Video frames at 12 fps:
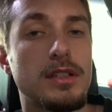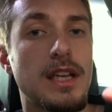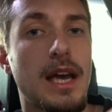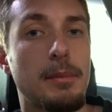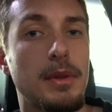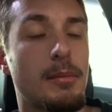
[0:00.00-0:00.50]
on
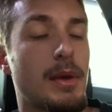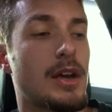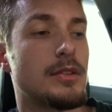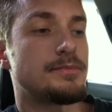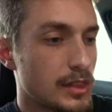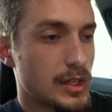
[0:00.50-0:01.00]
top of the
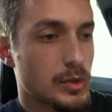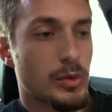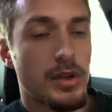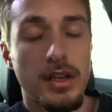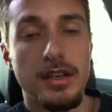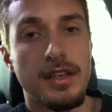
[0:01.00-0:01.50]
mount, this
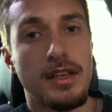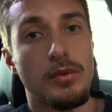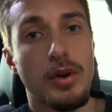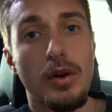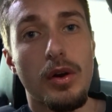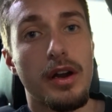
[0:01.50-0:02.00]
one didn't
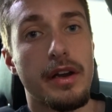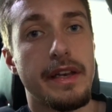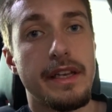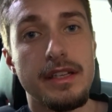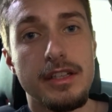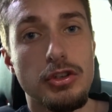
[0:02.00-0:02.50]
require
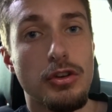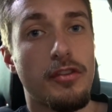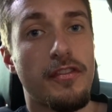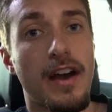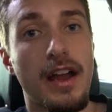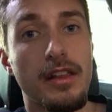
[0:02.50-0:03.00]
any additional
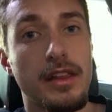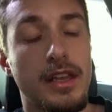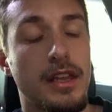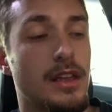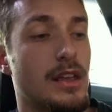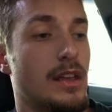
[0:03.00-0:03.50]

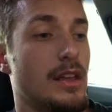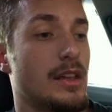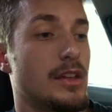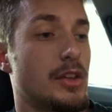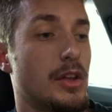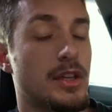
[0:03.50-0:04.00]
filing
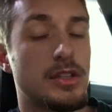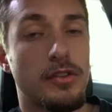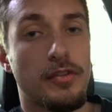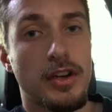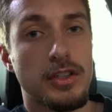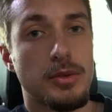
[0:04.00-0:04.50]
to get it to
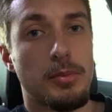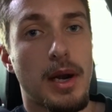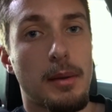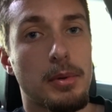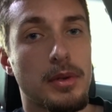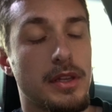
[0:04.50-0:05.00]
function
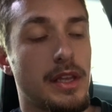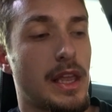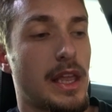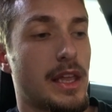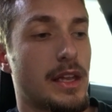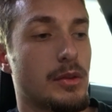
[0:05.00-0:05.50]
properly,
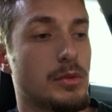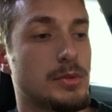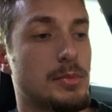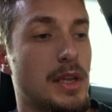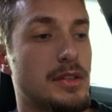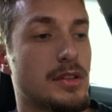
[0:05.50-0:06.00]
and it was
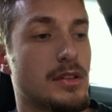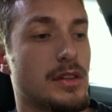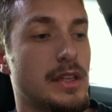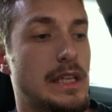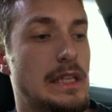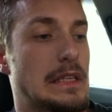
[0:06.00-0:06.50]

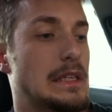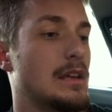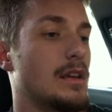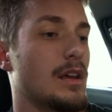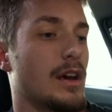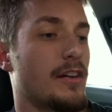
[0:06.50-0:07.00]
basically
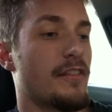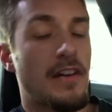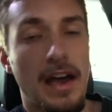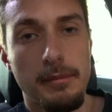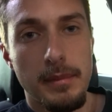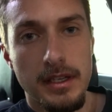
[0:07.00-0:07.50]
uh,
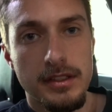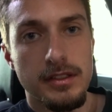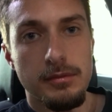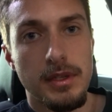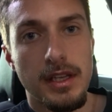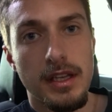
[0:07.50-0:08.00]
five minutes
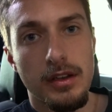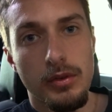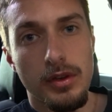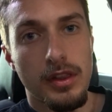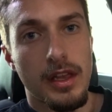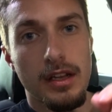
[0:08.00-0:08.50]
of me getting
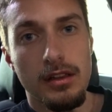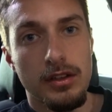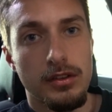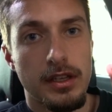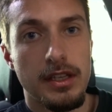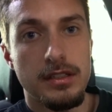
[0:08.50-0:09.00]
rid of that
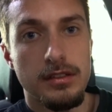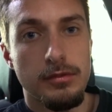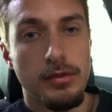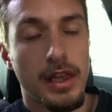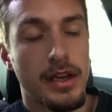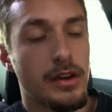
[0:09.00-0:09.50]
little
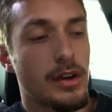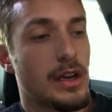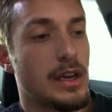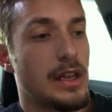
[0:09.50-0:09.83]
adhesive layer